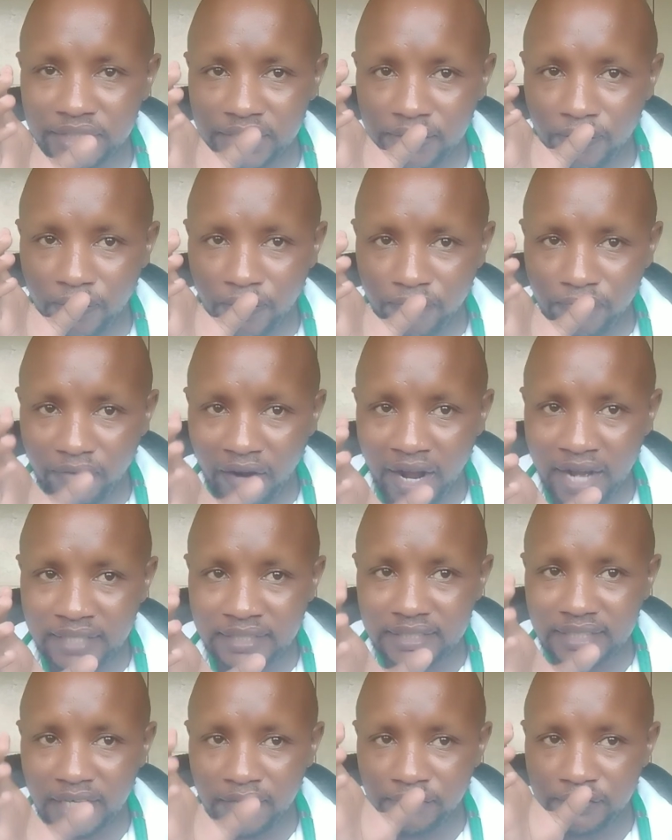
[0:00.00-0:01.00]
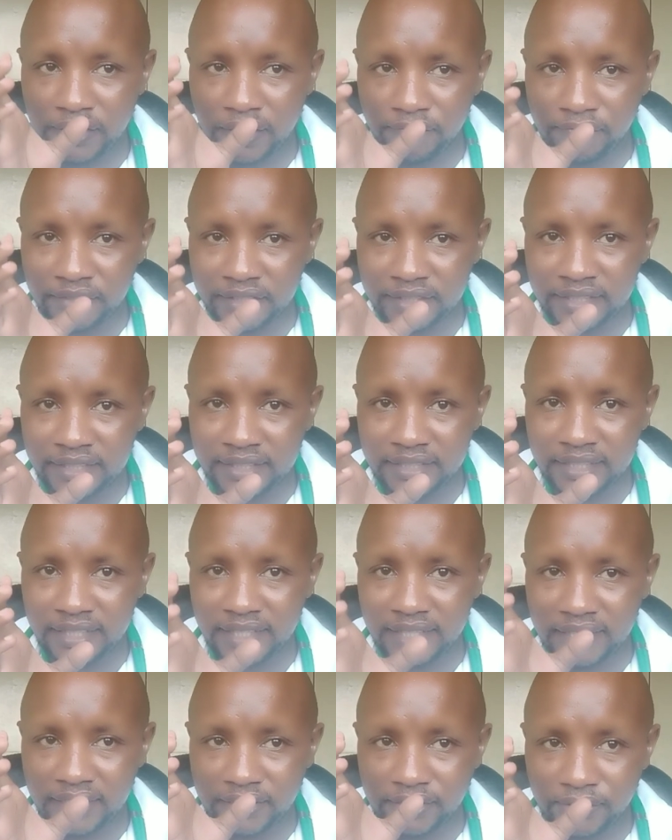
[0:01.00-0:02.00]
of hands after visiting
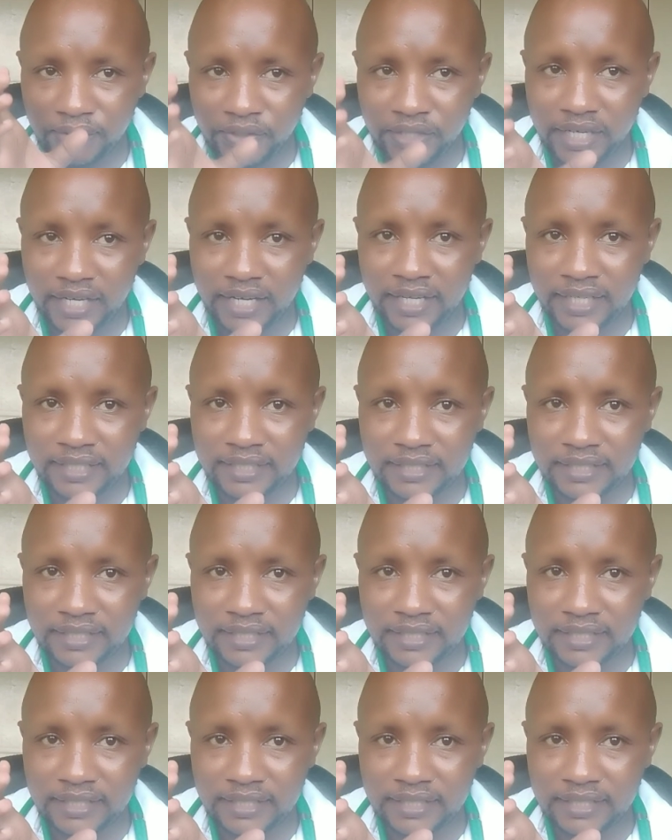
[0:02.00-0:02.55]
the toilet,